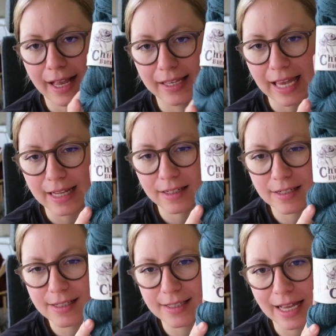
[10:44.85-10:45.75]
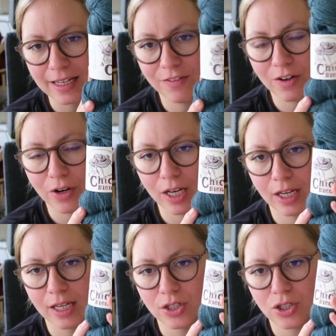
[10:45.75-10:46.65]
again, slightly
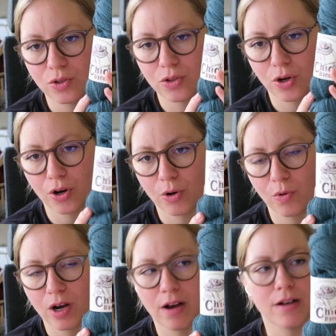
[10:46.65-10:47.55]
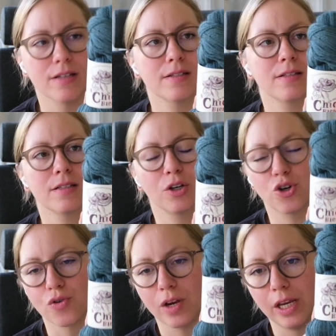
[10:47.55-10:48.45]
veering into turquoise,
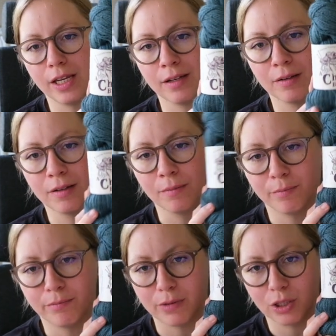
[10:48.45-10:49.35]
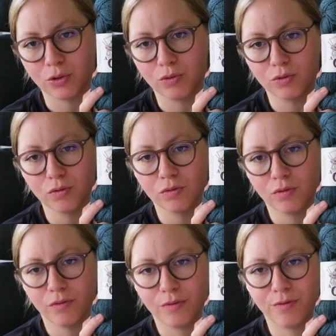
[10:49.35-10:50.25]
green, blue.
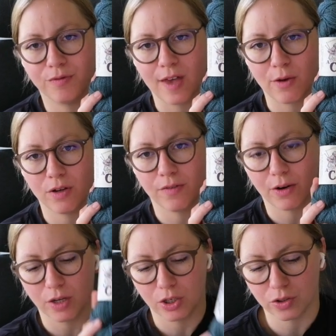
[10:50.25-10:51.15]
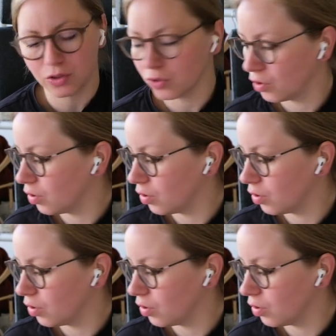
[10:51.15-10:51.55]
Very, very good.